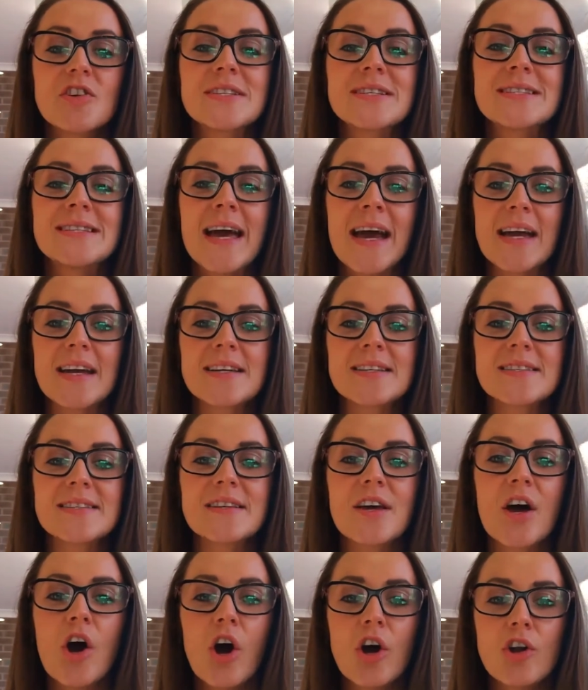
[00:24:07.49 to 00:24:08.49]

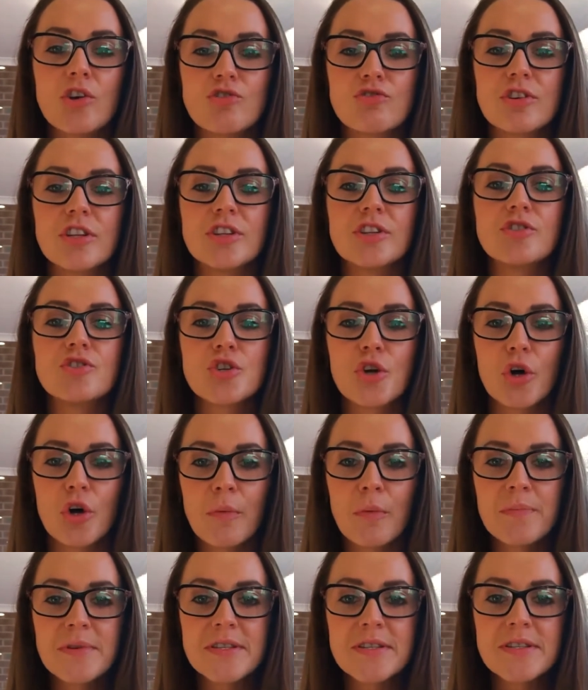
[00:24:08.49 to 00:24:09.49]
600
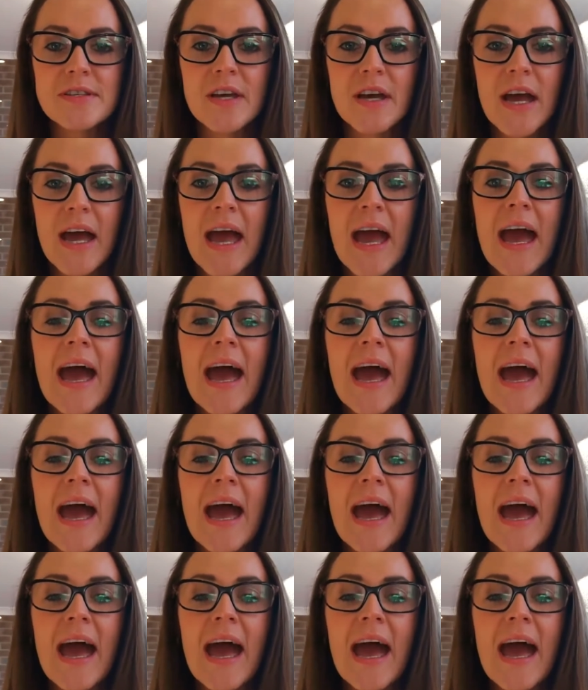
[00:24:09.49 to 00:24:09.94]
jobs.